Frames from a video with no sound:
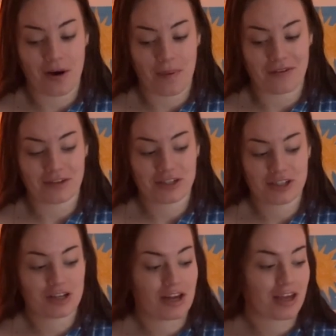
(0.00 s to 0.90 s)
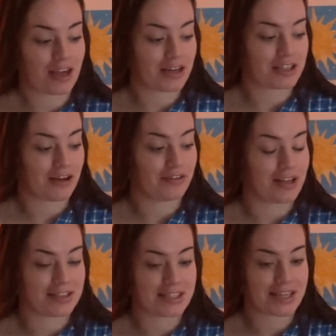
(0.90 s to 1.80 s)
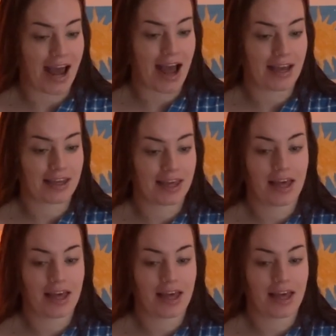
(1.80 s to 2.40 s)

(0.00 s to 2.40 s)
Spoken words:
beverage, get yourself a little snack.